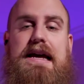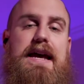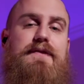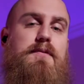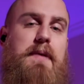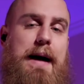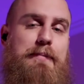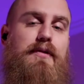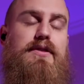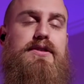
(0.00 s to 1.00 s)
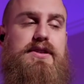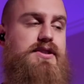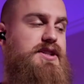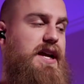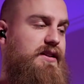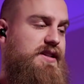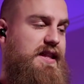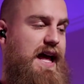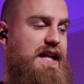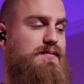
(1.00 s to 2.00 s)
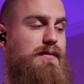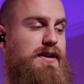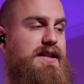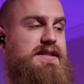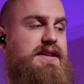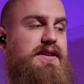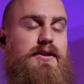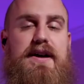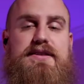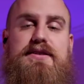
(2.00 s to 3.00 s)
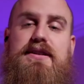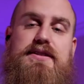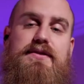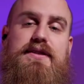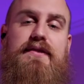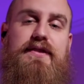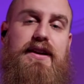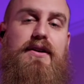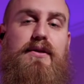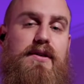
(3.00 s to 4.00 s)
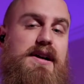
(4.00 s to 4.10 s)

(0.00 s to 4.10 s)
if you pop over to those other channels, that's where we're going to see your questions. So definitely go